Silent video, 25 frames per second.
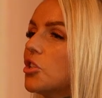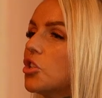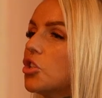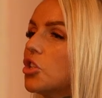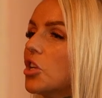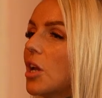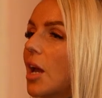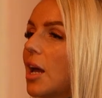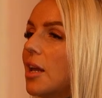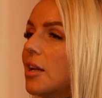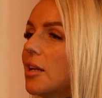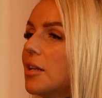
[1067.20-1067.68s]
gets
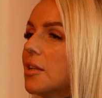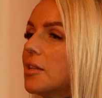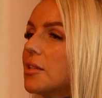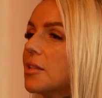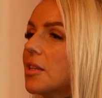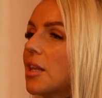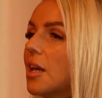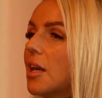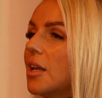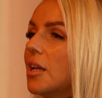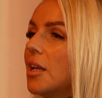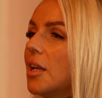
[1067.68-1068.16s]

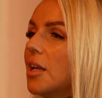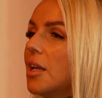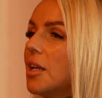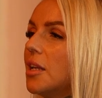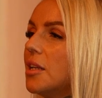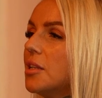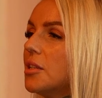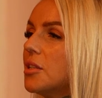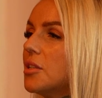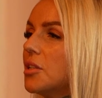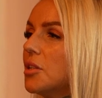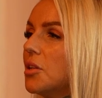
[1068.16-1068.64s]
channeled then
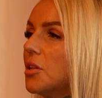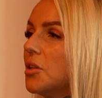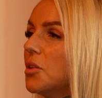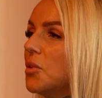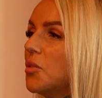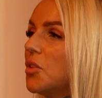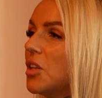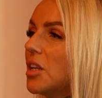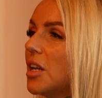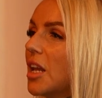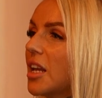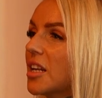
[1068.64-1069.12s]

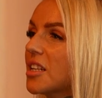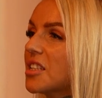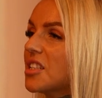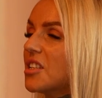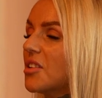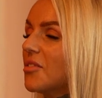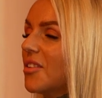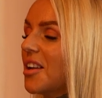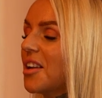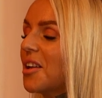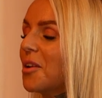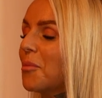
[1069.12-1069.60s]
into the next
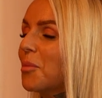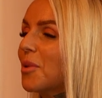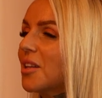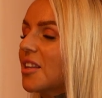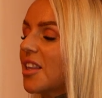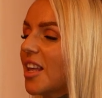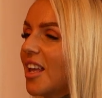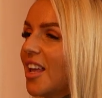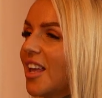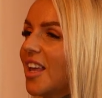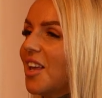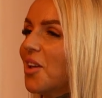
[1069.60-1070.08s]
available
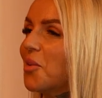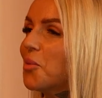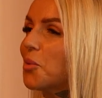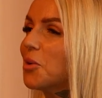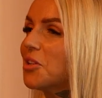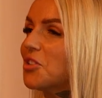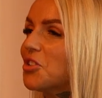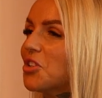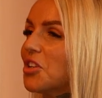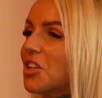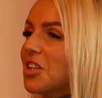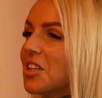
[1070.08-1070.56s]
thing,
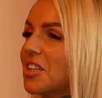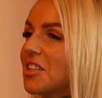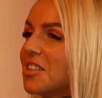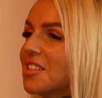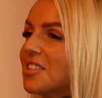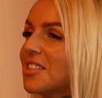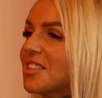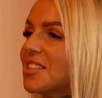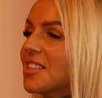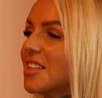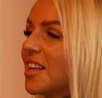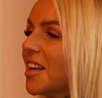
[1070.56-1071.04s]
which
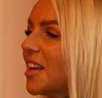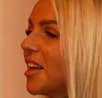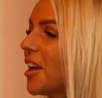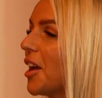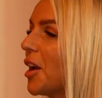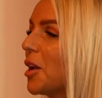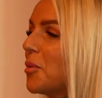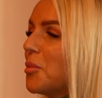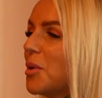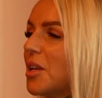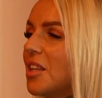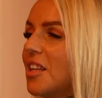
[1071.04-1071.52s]
is
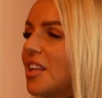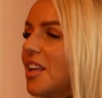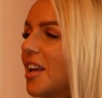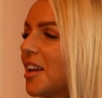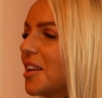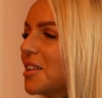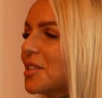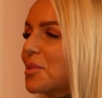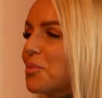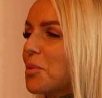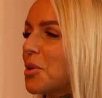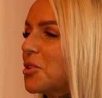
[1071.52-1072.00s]
I'll be the
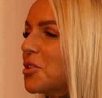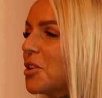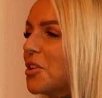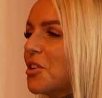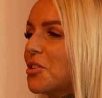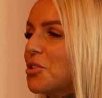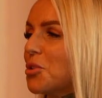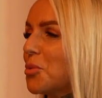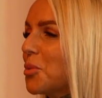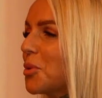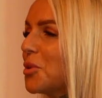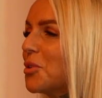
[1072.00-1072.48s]
expert
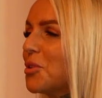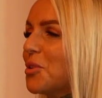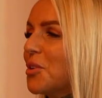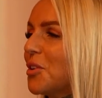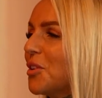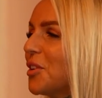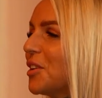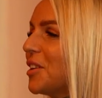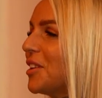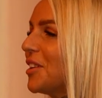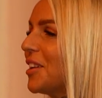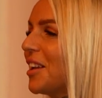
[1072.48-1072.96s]

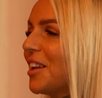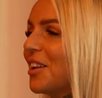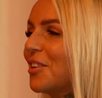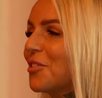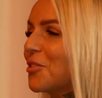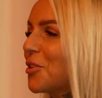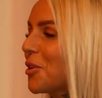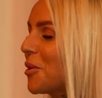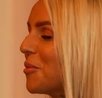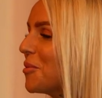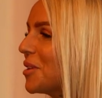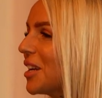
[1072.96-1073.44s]
entrepreneur in
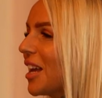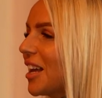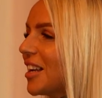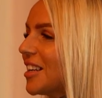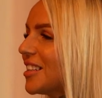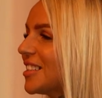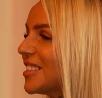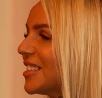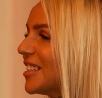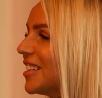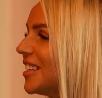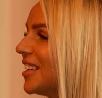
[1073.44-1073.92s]

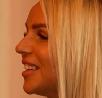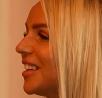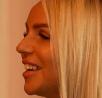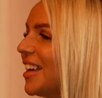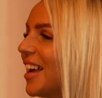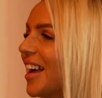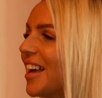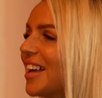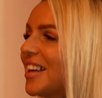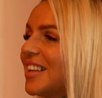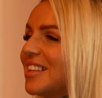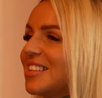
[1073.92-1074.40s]

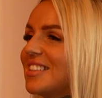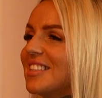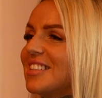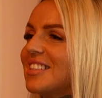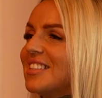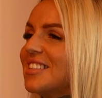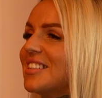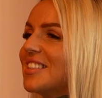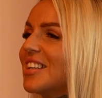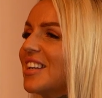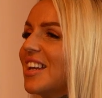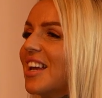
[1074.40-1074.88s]
criminality
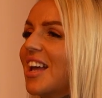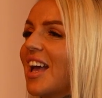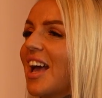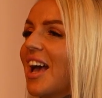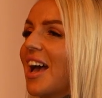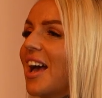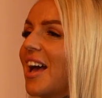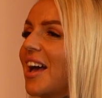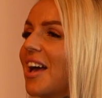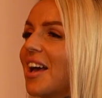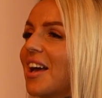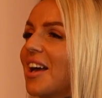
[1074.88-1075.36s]
and
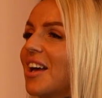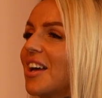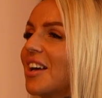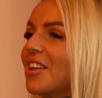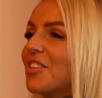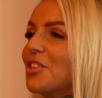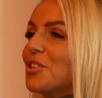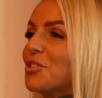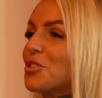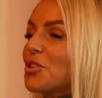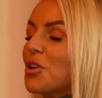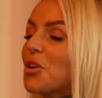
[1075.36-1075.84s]

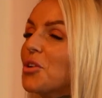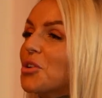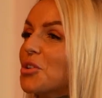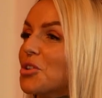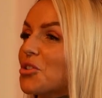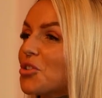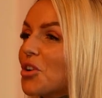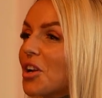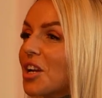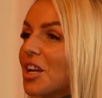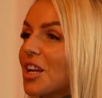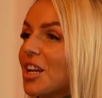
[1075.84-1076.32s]
the drug
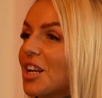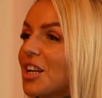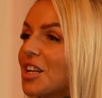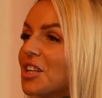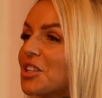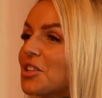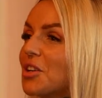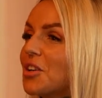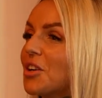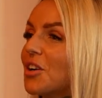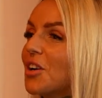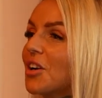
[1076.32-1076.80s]

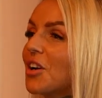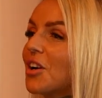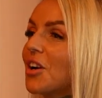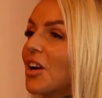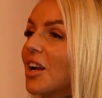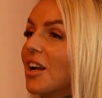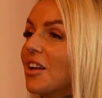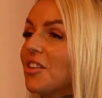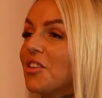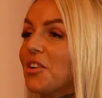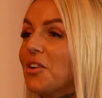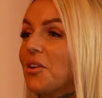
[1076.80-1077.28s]
trade,
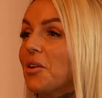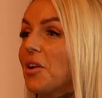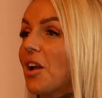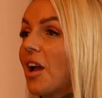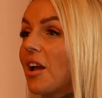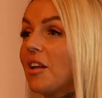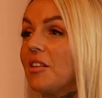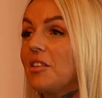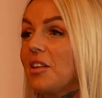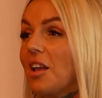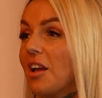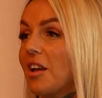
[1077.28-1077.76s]

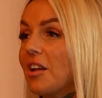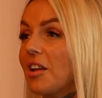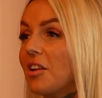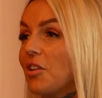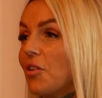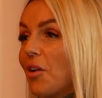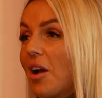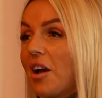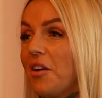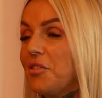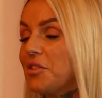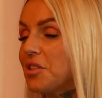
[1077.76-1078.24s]
and
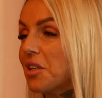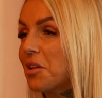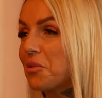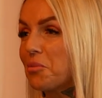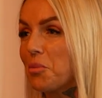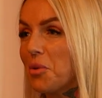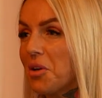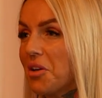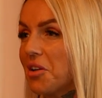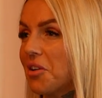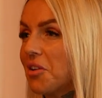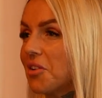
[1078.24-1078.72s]
you have to
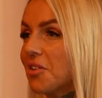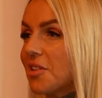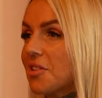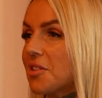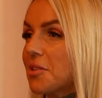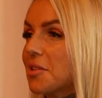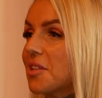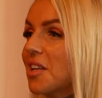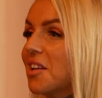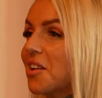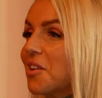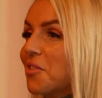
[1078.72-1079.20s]
admire the
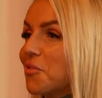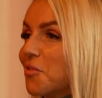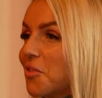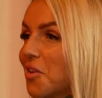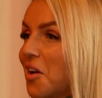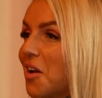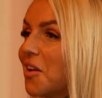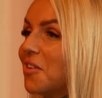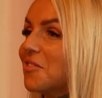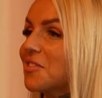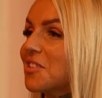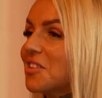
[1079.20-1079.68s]
skill
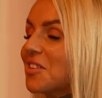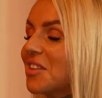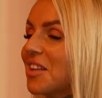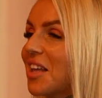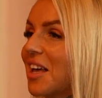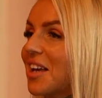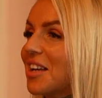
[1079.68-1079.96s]
involved